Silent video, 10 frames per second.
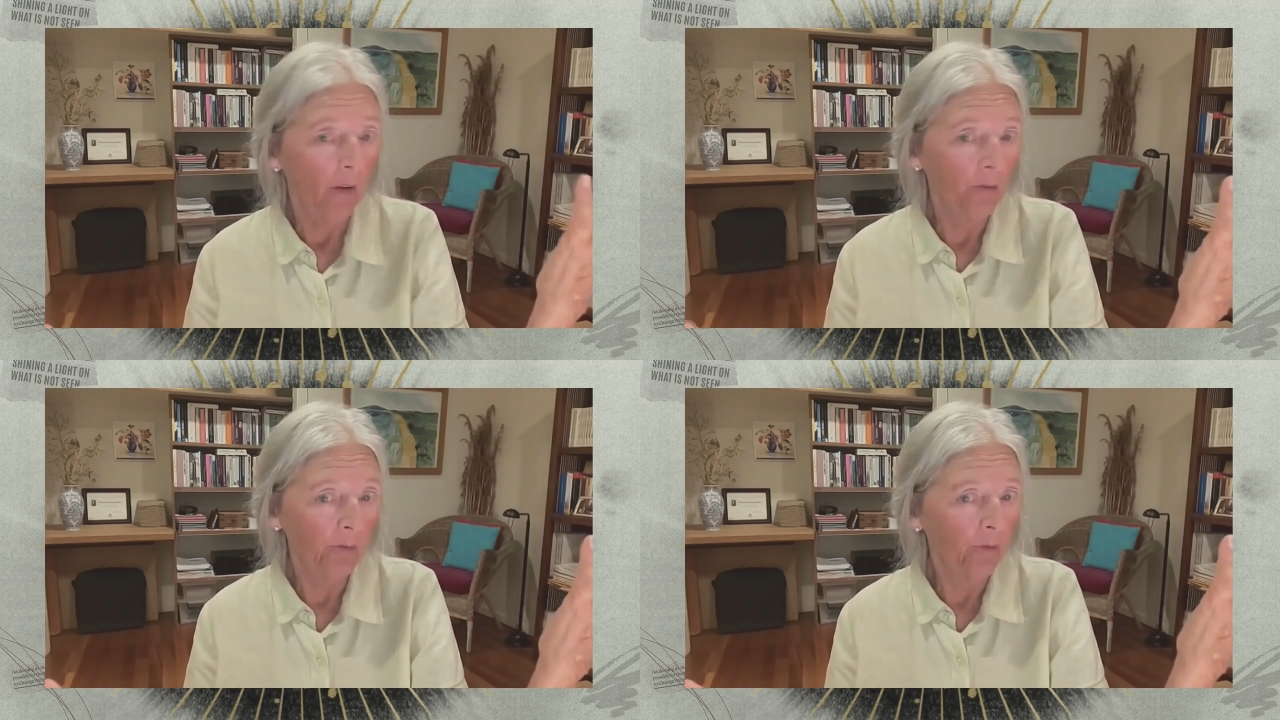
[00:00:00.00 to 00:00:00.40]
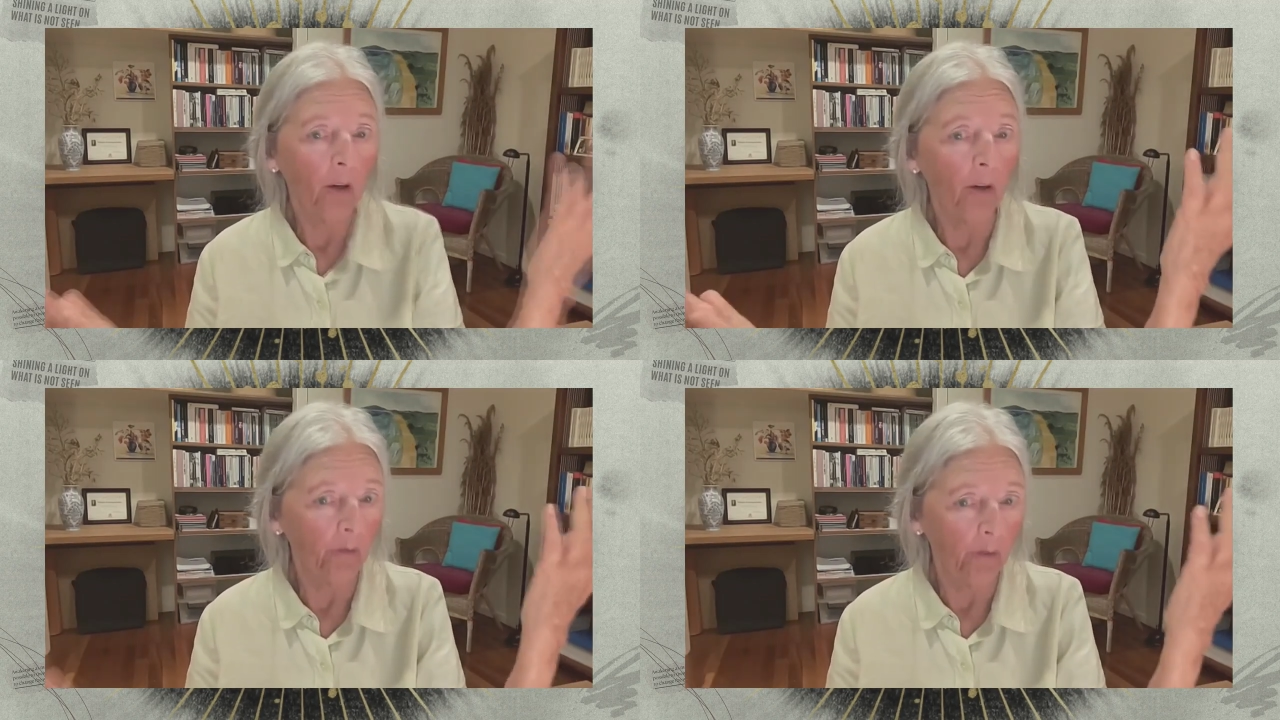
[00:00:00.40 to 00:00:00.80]
of,
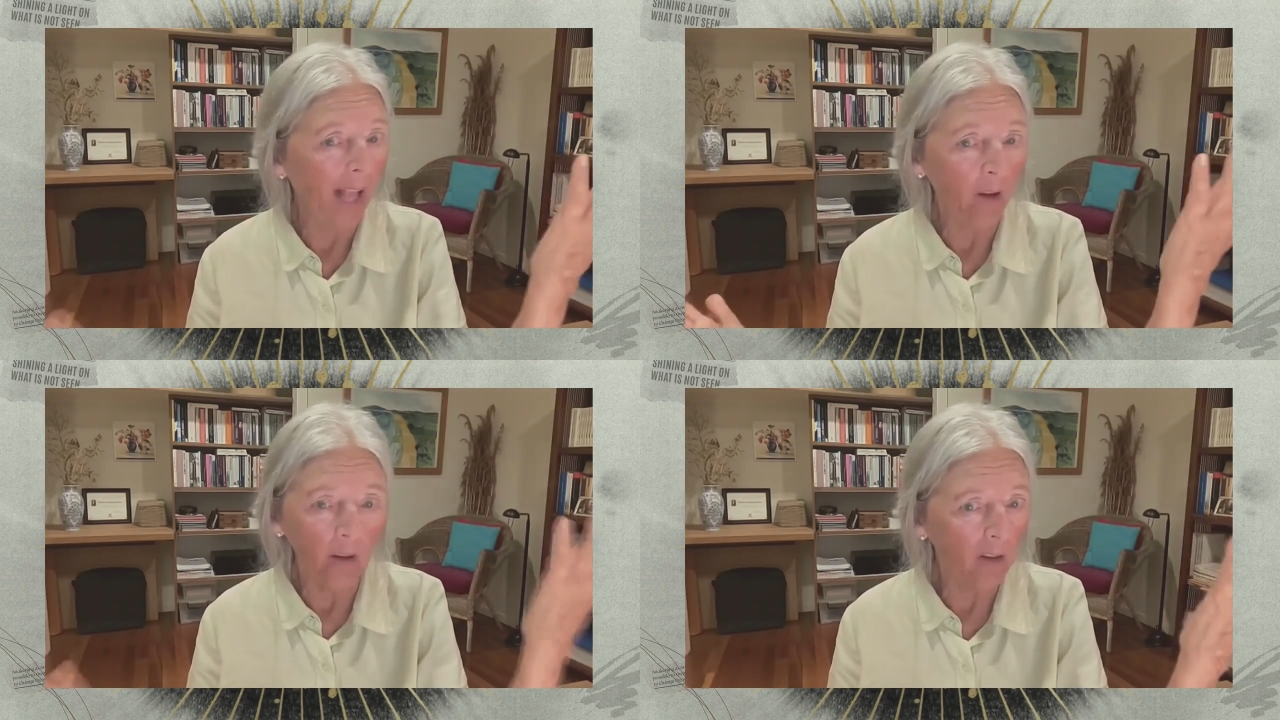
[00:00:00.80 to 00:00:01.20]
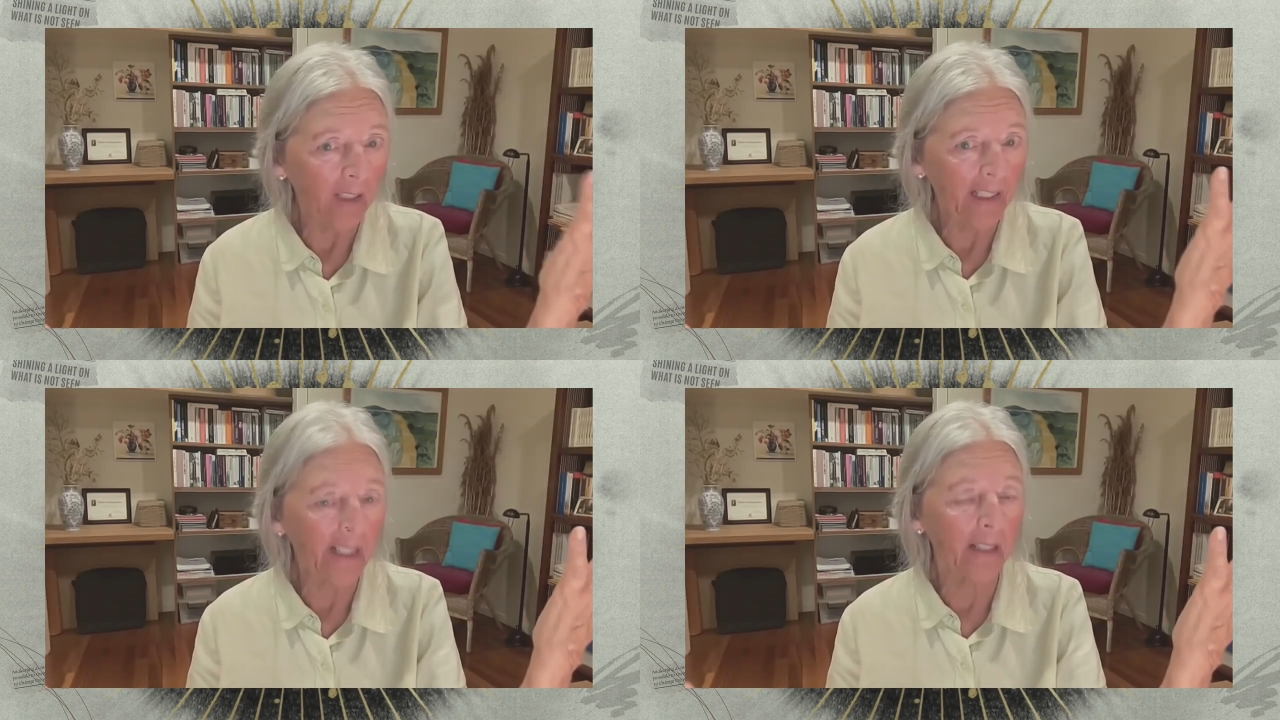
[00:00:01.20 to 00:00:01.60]
of
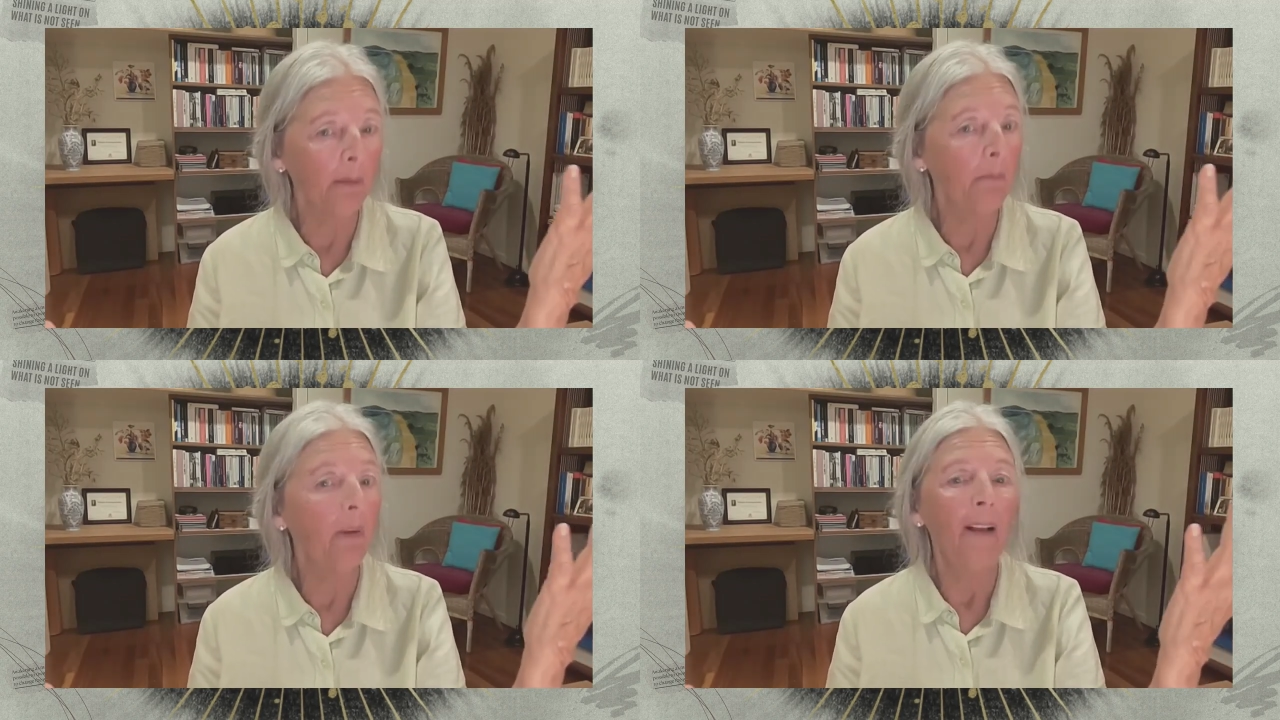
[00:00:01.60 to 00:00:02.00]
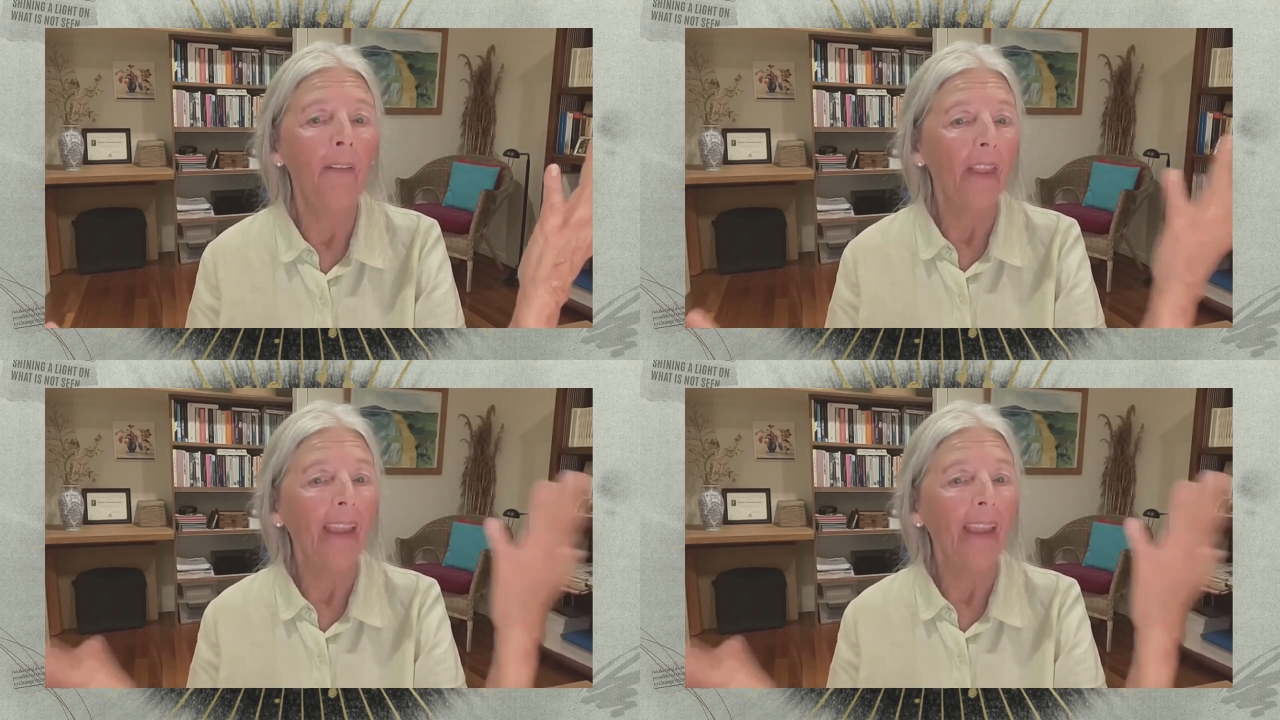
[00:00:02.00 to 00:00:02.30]
alcoholism,